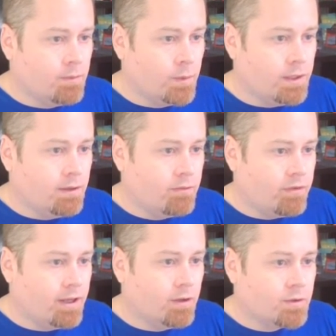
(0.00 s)
We did
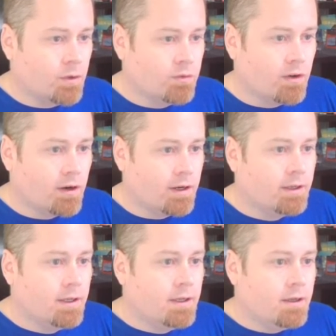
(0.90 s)
fail so far
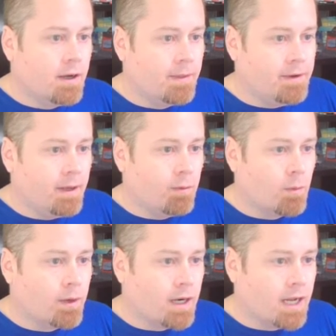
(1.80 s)
on the day where
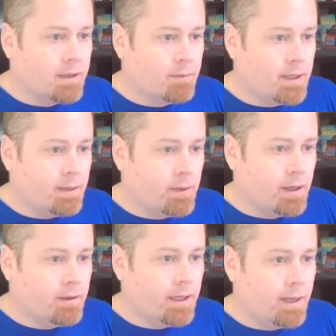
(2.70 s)
we're not
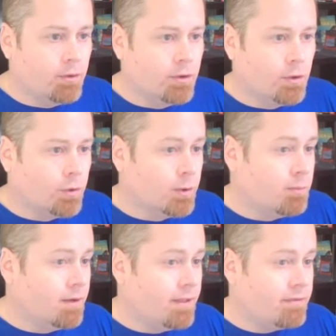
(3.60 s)
able to hold
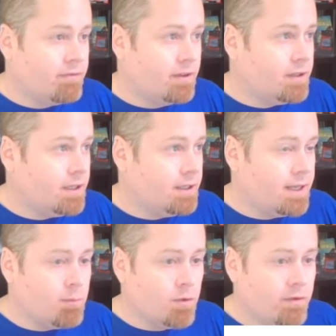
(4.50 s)
above that 50-day
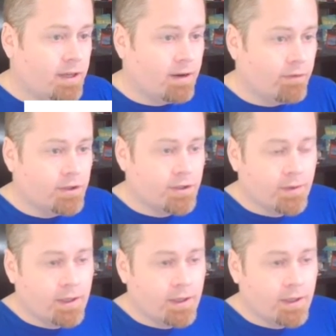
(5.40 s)
moving average,